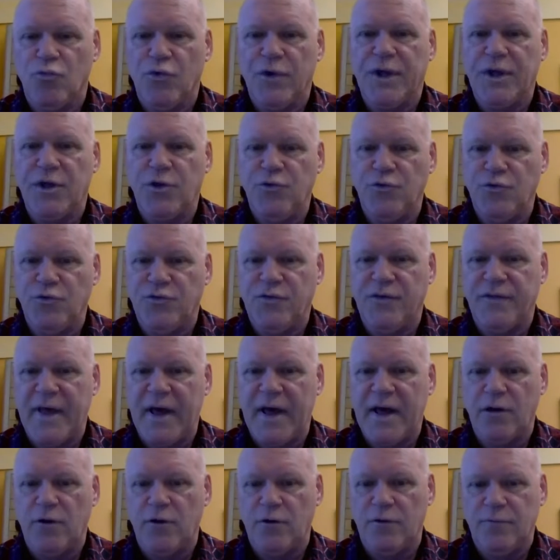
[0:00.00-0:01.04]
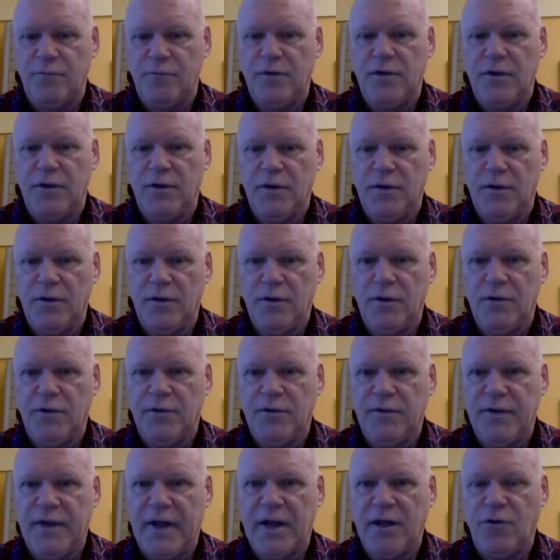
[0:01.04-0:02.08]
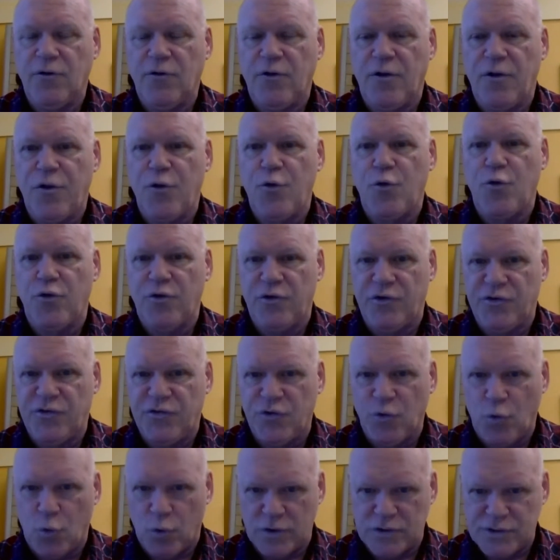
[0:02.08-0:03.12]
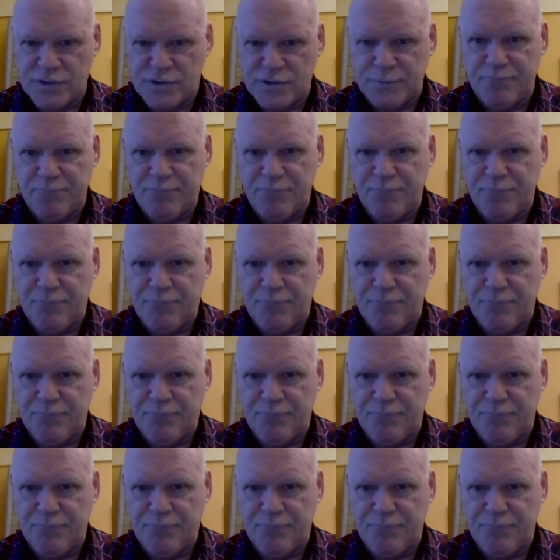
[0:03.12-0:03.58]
bring you to that third source.